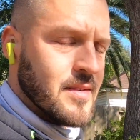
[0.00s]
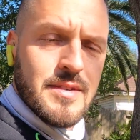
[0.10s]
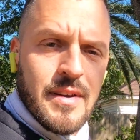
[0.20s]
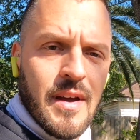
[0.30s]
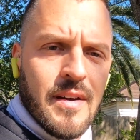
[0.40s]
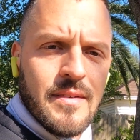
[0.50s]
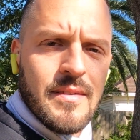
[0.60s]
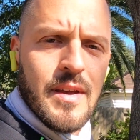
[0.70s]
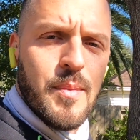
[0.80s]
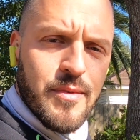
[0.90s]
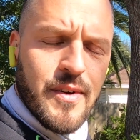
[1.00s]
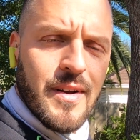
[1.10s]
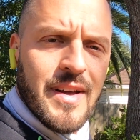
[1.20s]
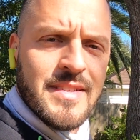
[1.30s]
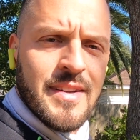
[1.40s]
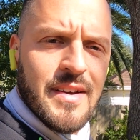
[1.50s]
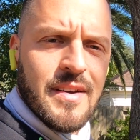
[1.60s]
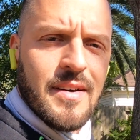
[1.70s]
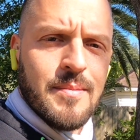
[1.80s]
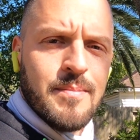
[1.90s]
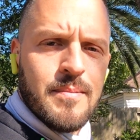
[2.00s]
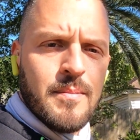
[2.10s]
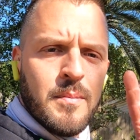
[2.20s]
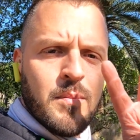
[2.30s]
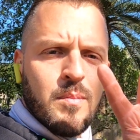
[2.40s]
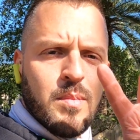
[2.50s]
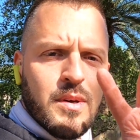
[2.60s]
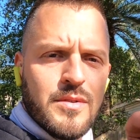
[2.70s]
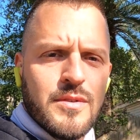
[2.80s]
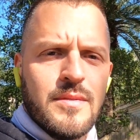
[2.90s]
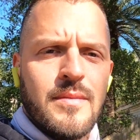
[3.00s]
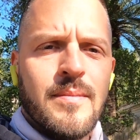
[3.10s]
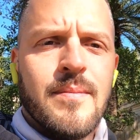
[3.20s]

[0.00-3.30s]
Check out hippiefertilizing.com. Peace.